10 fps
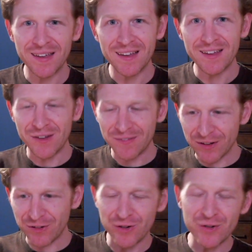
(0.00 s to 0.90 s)
You have to
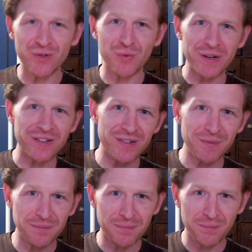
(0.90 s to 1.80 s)
choose
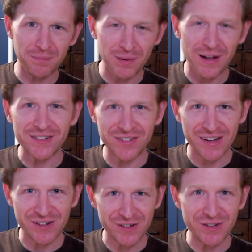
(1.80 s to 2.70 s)
which
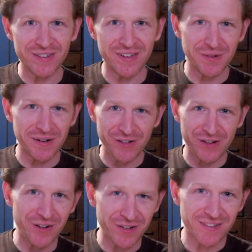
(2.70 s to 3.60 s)
blockchain you're using whenever you
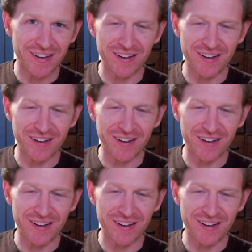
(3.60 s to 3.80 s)
go to send a